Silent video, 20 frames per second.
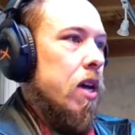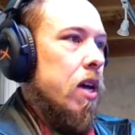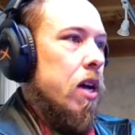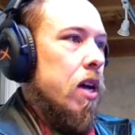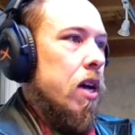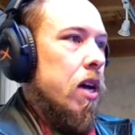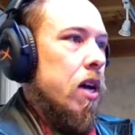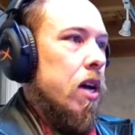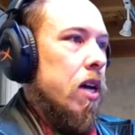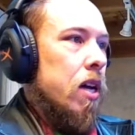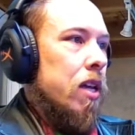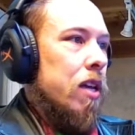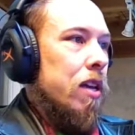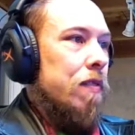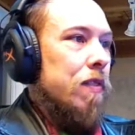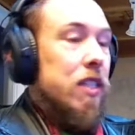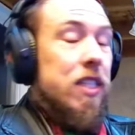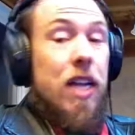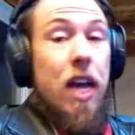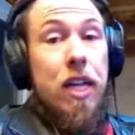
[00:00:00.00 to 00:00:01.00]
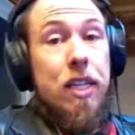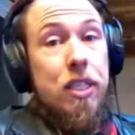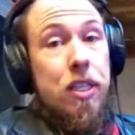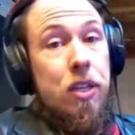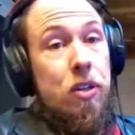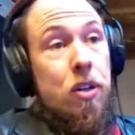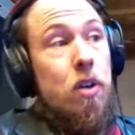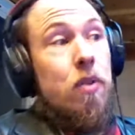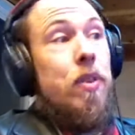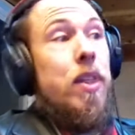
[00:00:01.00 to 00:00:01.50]
If it's not
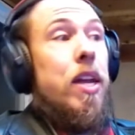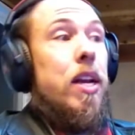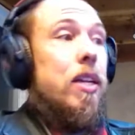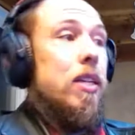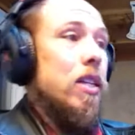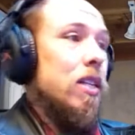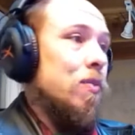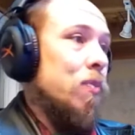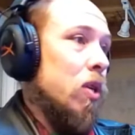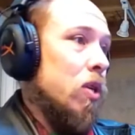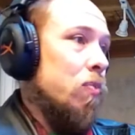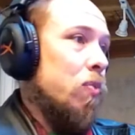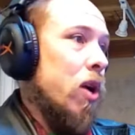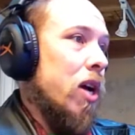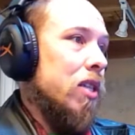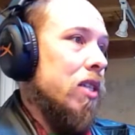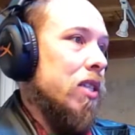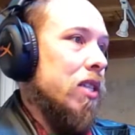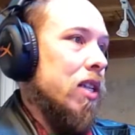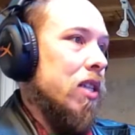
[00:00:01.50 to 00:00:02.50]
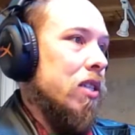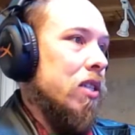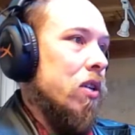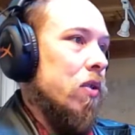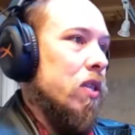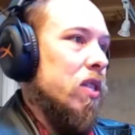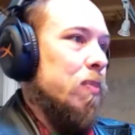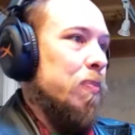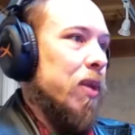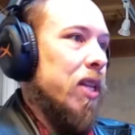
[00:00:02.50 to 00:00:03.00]
0, then it does a bunch of processing. So
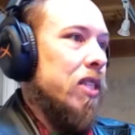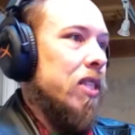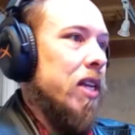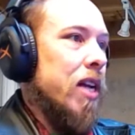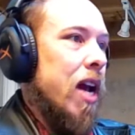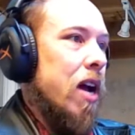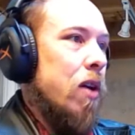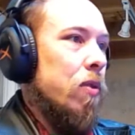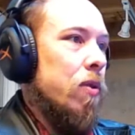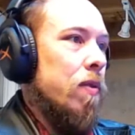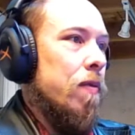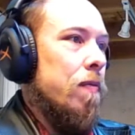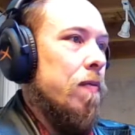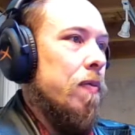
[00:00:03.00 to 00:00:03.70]
it splits it out,